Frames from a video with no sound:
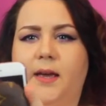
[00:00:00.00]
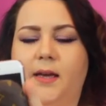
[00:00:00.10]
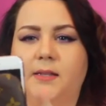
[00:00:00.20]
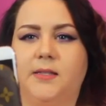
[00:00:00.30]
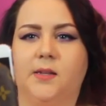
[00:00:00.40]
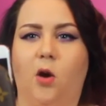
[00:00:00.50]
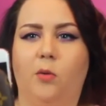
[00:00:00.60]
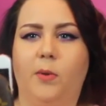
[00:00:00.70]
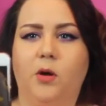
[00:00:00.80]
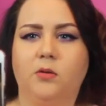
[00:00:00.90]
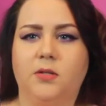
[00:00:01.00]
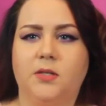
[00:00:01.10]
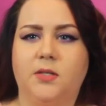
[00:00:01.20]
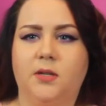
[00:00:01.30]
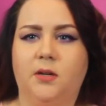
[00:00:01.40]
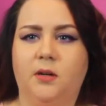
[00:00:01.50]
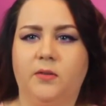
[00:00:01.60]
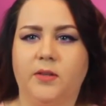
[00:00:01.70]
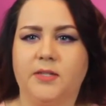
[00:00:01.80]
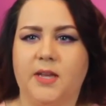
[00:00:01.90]
It's almost
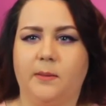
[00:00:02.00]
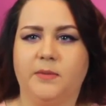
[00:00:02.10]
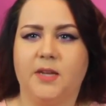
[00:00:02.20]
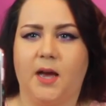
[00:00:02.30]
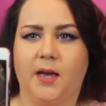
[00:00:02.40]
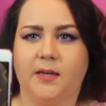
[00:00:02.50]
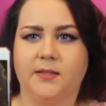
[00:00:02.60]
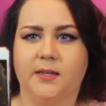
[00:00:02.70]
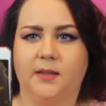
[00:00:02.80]
the same size.